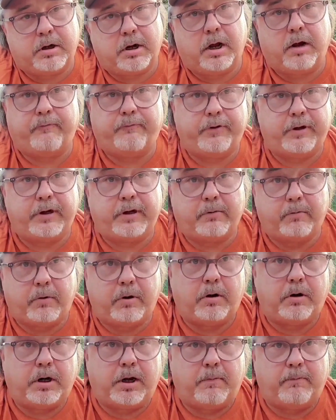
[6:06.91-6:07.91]
And I figured,
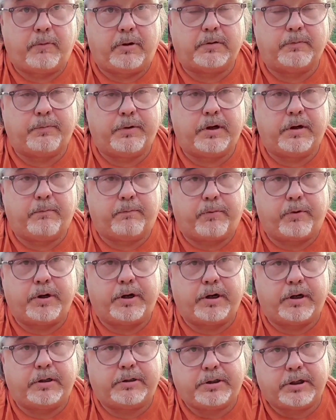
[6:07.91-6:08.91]
well, that must be a
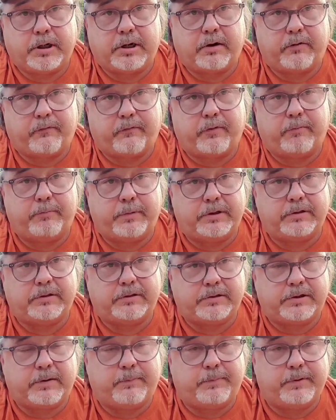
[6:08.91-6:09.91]
breed of chicken from
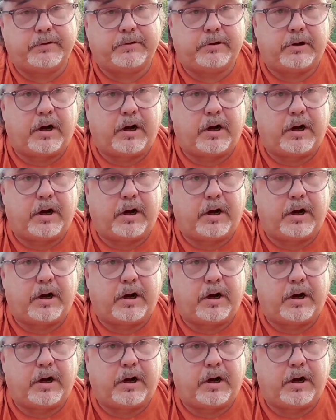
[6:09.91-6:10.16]
Mississippi.